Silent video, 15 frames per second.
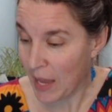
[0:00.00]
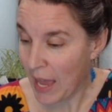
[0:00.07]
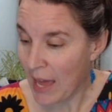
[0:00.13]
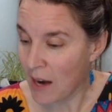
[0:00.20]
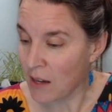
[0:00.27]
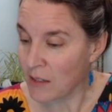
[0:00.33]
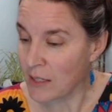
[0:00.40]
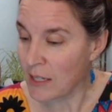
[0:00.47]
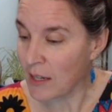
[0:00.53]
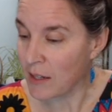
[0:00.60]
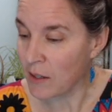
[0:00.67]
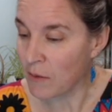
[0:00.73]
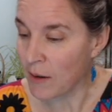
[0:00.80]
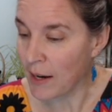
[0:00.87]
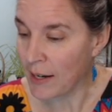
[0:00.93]
And I'll tell
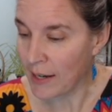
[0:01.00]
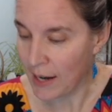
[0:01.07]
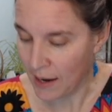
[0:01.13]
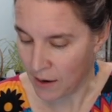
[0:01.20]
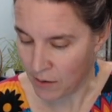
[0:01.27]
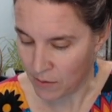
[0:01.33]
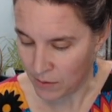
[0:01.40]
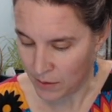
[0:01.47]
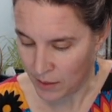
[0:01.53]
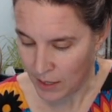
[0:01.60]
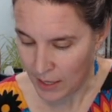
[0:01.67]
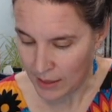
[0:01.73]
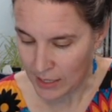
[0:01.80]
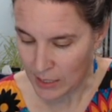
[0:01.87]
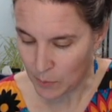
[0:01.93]
you right now,
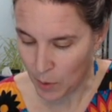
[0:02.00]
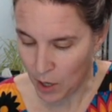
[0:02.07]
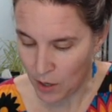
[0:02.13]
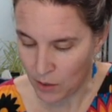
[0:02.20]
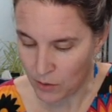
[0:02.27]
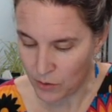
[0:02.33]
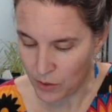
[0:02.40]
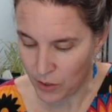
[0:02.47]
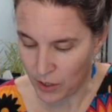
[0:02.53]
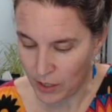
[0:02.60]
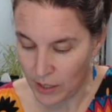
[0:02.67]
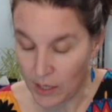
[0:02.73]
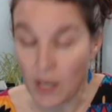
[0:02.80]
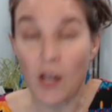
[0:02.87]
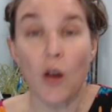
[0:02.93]
these particles are going
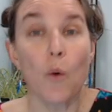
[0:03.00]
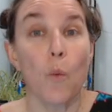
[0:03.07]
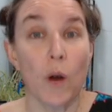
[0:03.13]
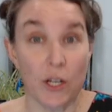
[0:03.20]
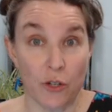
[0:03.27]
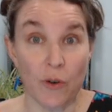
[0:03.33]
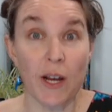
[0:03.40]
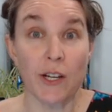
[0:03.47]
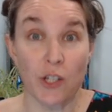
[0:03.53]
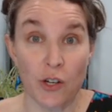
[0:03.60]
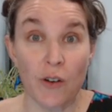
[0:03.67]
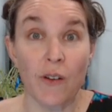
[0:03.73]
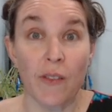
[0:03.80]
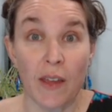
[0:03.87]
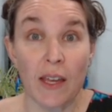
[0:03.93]
to, what direction
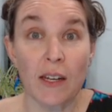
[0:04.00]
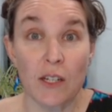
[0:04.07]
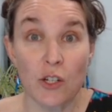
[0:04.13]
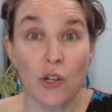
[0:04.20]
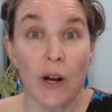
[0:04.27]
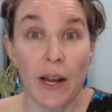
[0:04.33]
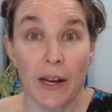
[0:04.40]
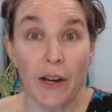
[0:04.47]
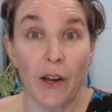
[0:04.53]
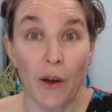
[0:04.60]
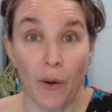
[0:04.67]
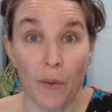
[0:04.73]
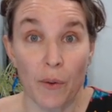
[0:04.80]
are they going to try to go?